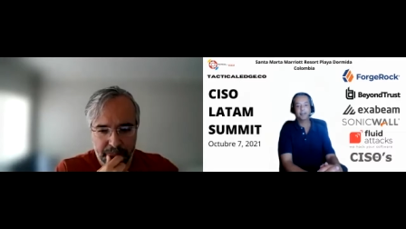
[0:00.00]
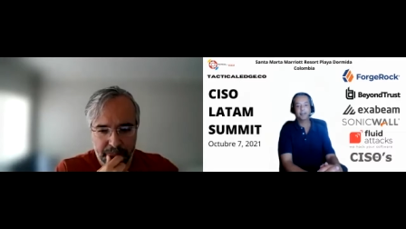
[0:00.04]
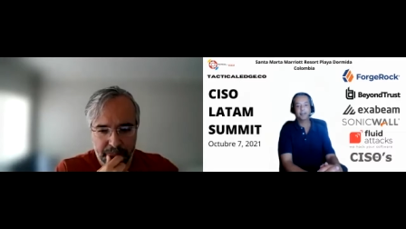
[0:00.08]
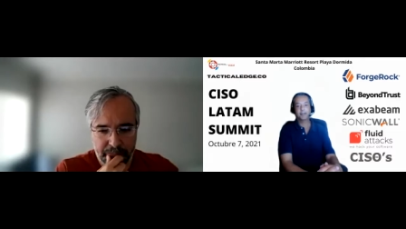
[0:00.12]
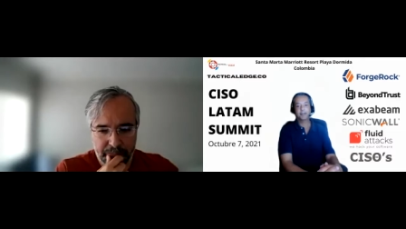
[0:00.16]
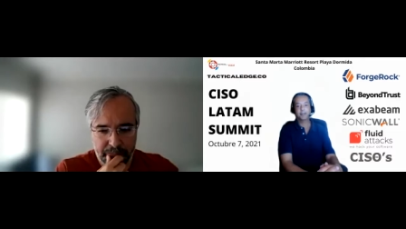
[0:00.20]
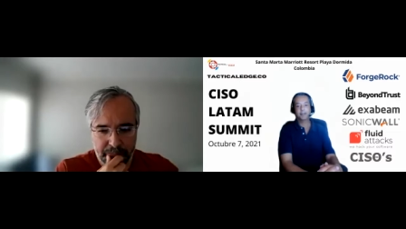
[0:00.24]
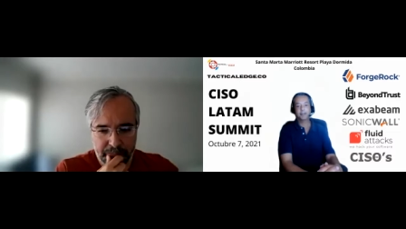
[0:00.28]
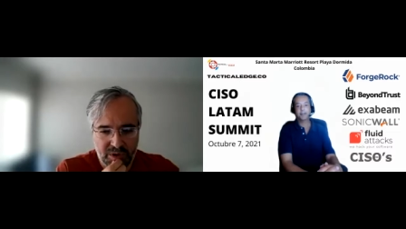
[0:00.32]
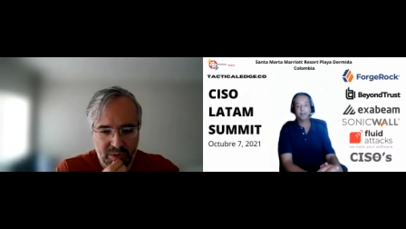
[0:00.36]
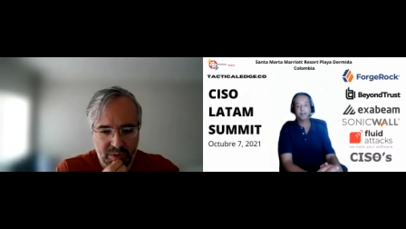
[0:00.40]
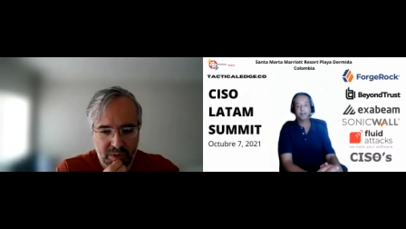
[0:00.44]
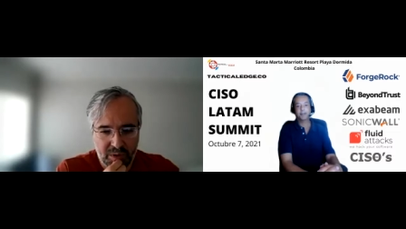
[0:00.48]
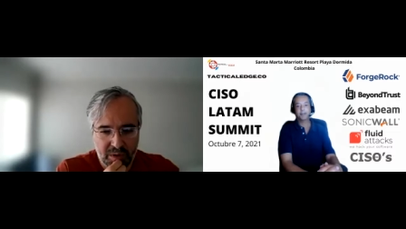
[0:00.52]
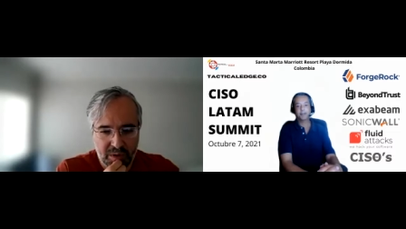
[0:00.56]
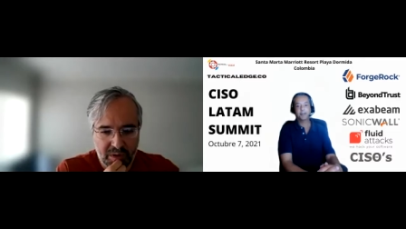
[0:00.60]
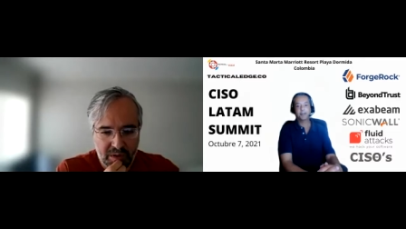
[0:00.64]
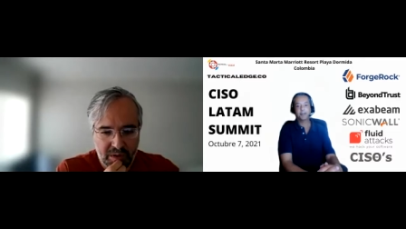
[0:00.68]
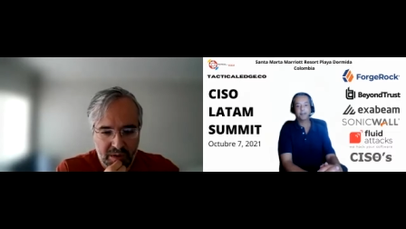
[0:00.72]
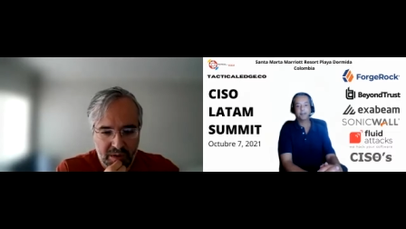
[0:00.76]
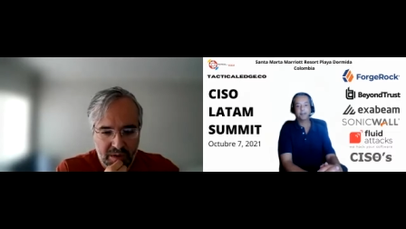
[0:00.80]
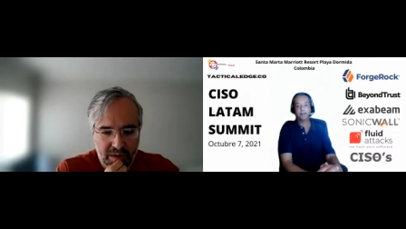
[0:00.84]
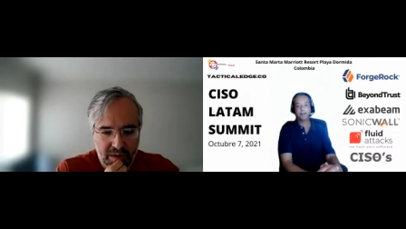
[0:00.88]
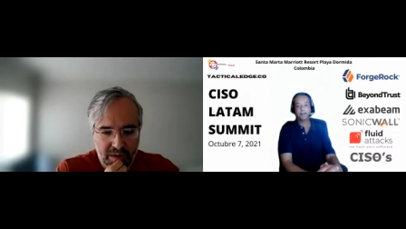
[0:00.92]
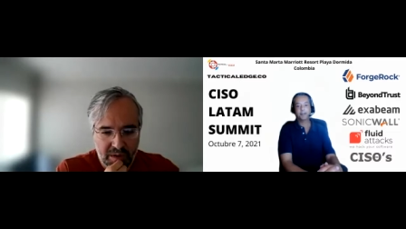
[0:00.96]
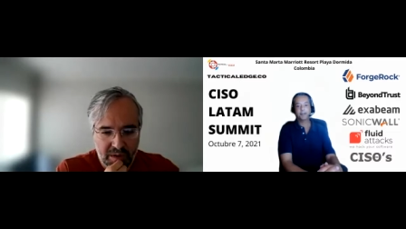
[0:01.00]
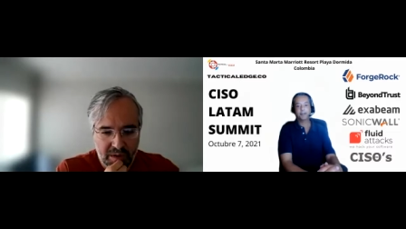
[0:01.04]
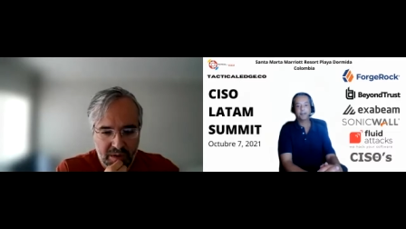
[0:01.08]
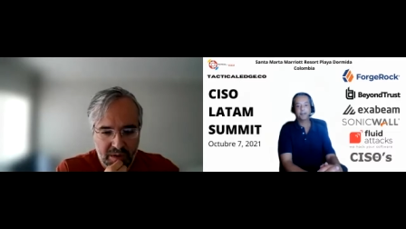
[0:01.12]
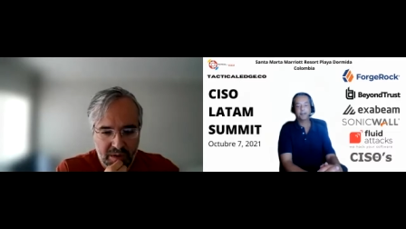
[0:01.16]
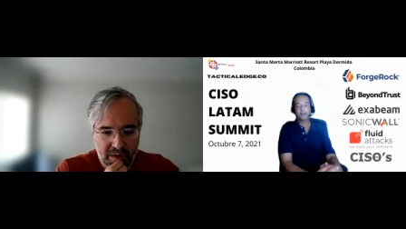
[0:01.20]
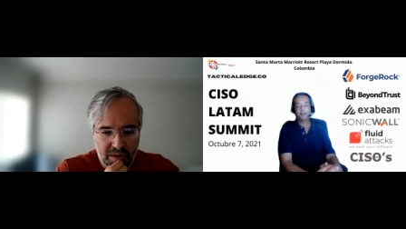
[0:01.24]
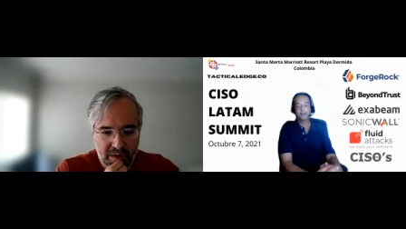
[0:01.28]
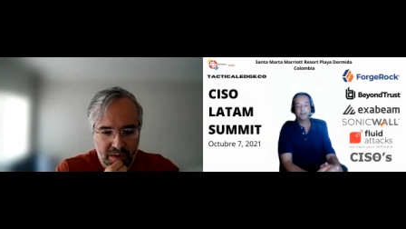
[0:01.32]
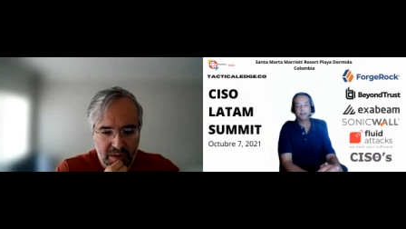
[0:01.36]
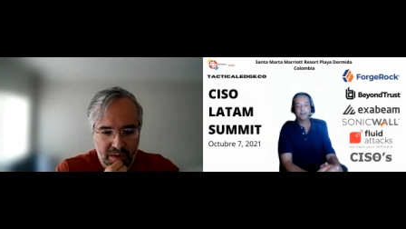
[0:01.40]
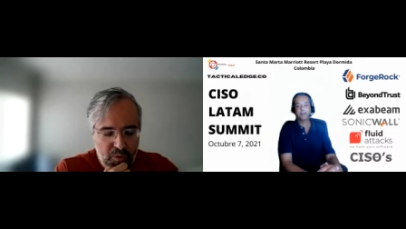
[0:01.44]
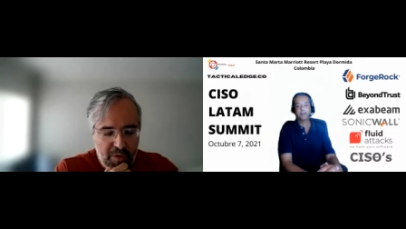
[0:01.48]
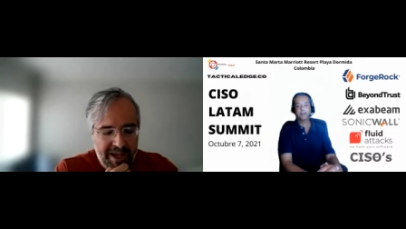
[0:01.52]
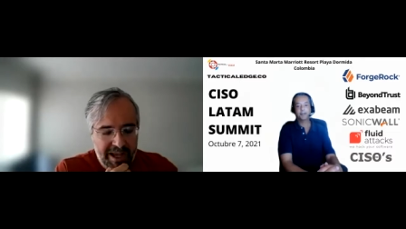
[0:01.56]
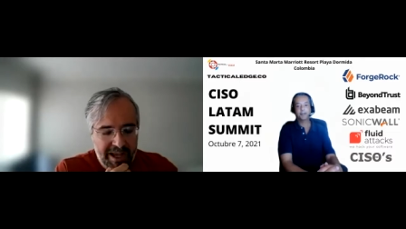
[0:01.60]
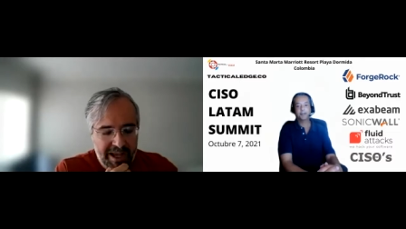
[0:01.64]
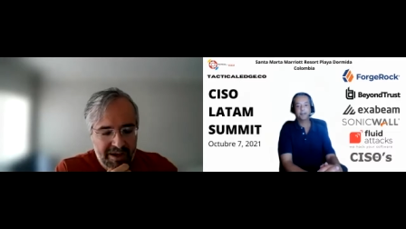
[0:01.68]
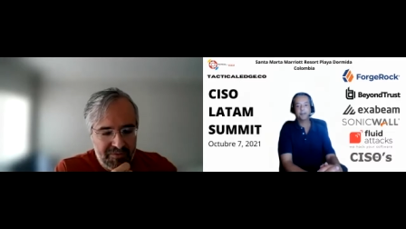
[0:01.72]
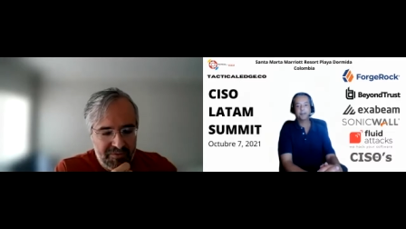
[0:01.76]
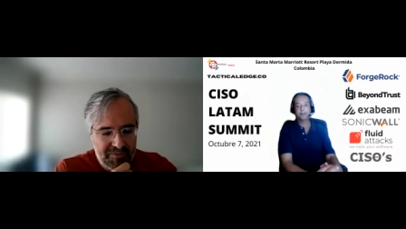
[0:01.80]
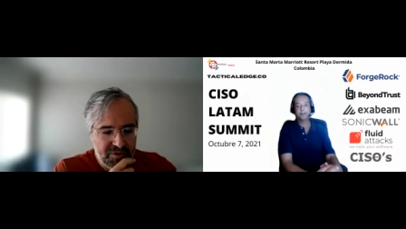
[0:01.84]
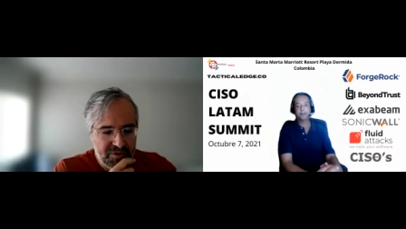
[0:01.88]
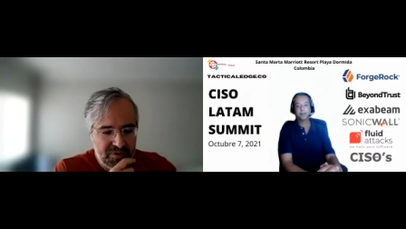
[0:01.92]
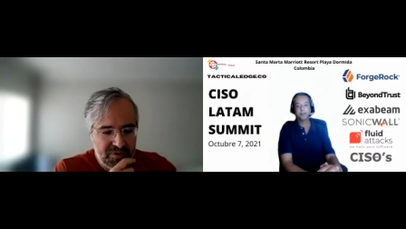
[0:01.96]
so you
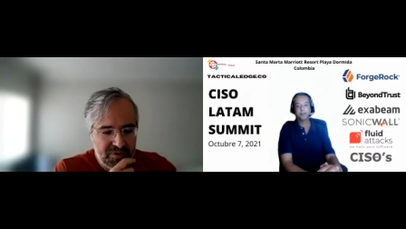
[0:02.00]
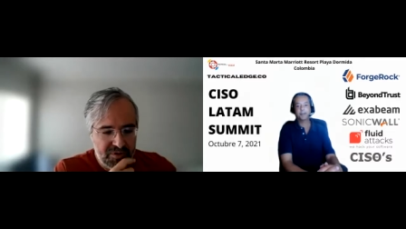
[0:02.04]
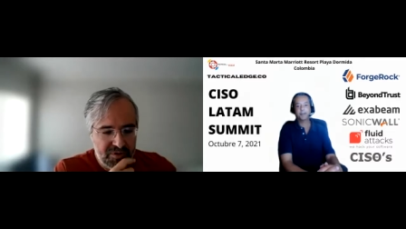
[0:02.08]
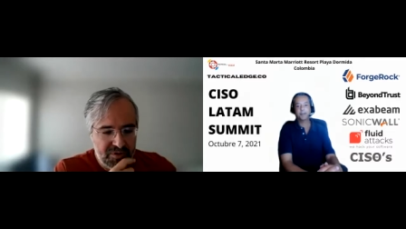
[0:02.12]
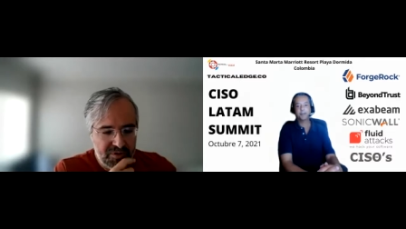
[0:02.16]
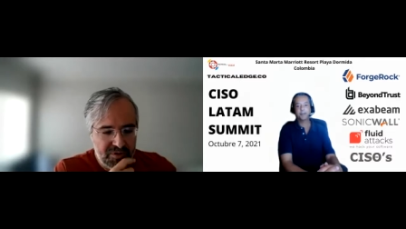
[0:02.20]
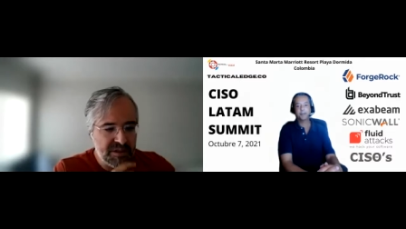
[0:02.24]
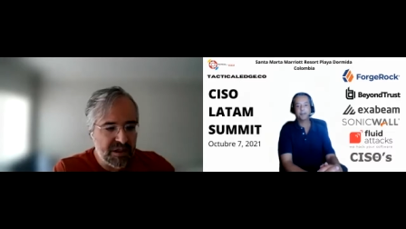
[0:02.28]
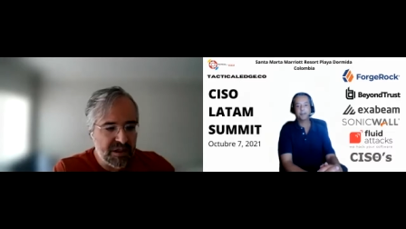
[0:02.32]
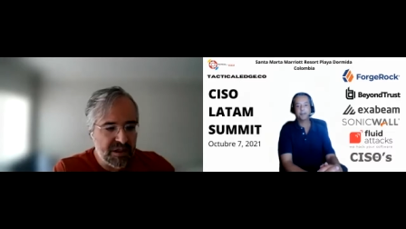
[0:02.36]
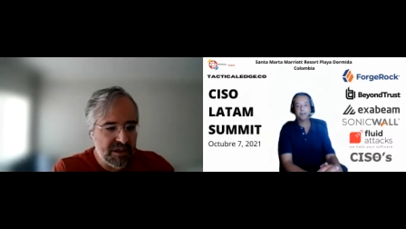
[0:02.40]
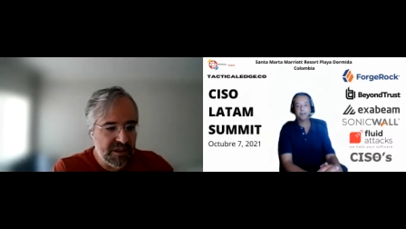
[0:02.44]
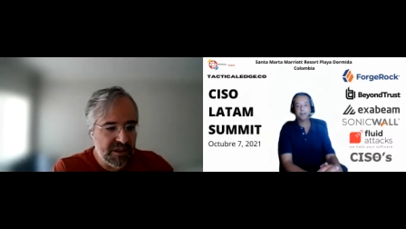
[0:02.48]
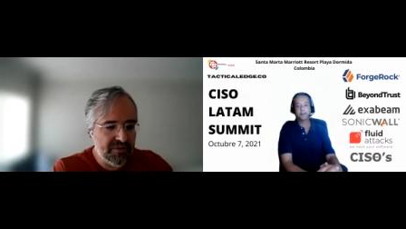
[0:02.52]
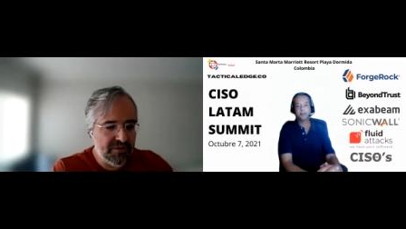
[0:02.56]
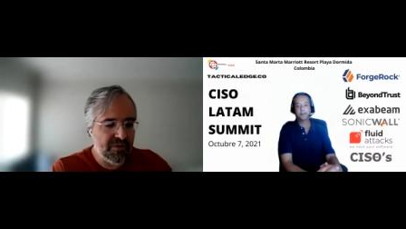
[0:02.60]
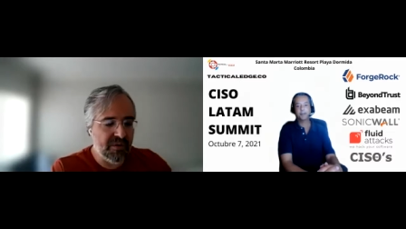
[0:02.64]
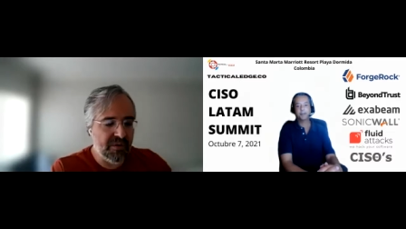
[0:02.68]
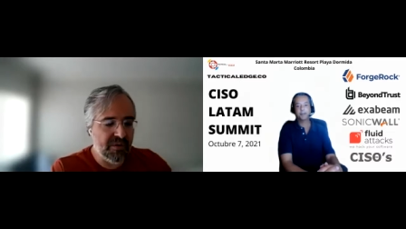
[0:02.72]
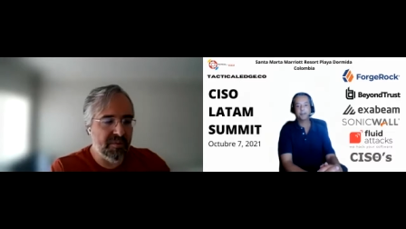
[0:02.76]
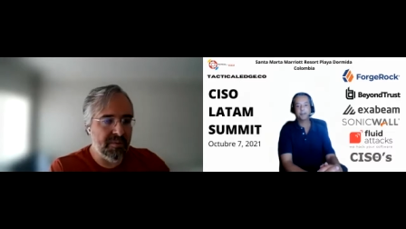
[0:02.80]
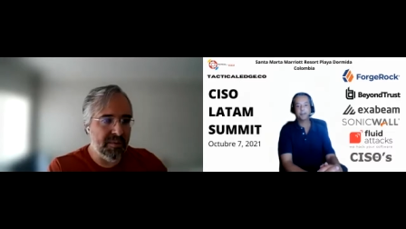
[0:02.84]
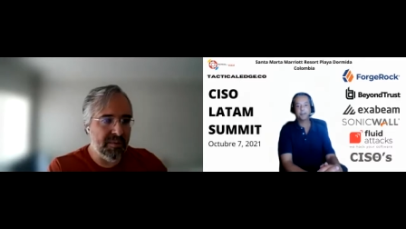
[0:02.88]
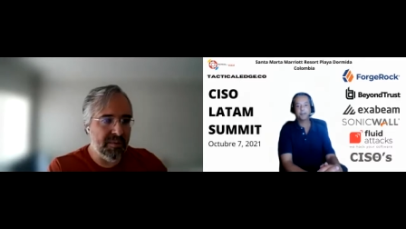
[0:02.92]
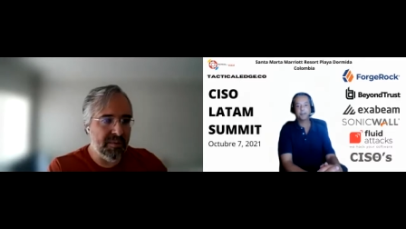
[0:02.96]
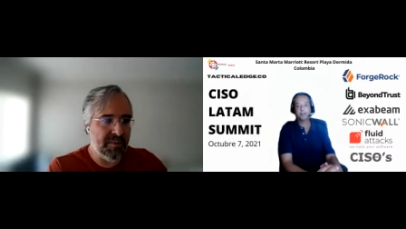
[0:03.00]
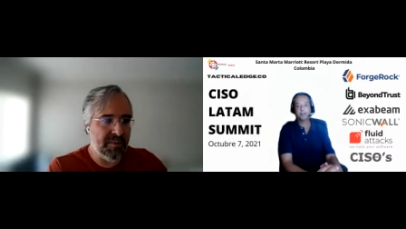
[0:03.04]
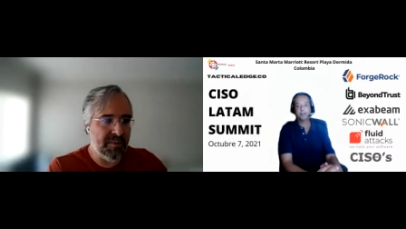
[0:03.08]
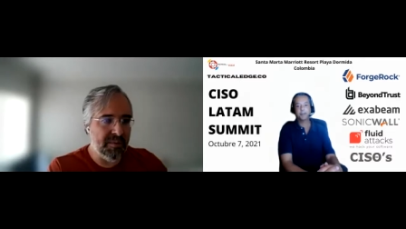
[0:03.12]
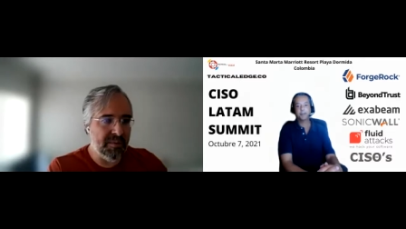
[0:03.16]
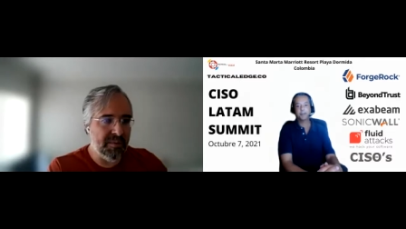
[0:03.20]
have to start from a